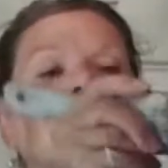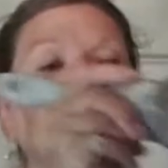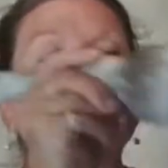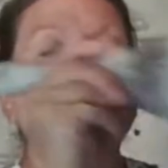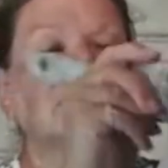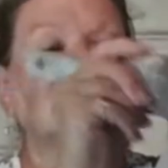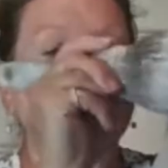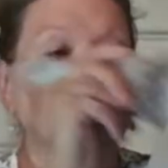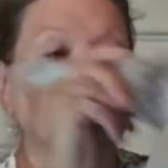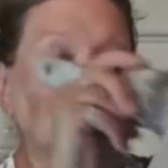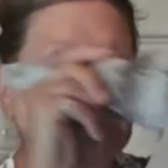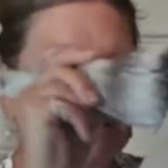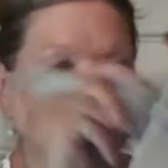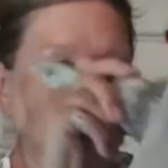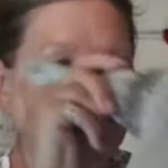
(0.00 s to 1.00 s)
they got a
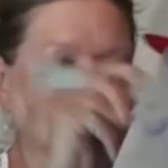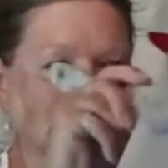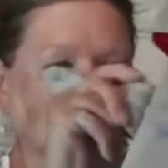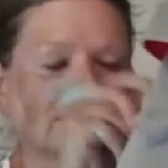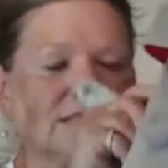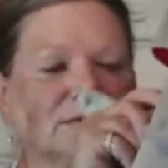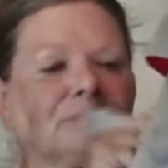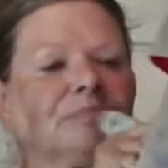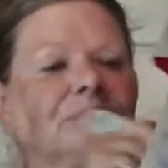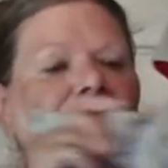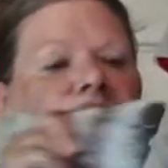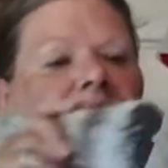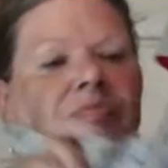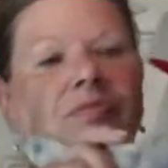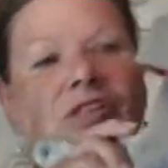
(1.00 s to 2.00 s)
fence today.
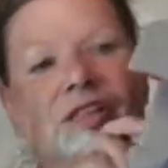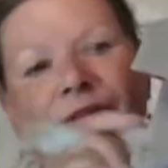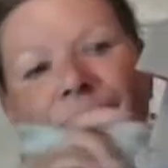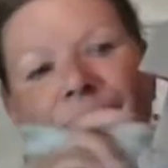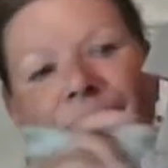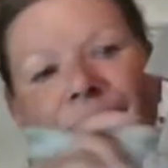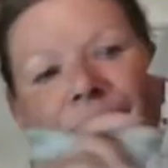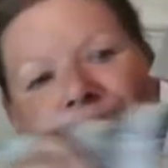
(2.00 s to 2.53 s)
So